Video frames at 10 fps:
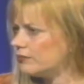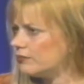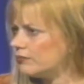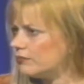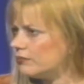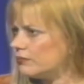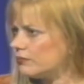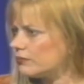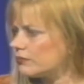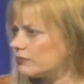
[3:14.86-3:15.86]
All the
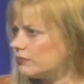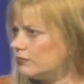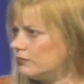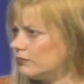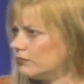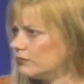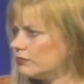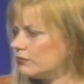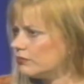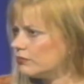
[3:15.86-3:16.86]
time, it's done.
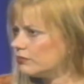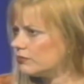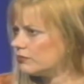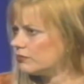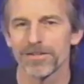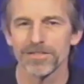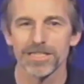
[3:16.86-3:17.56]
There's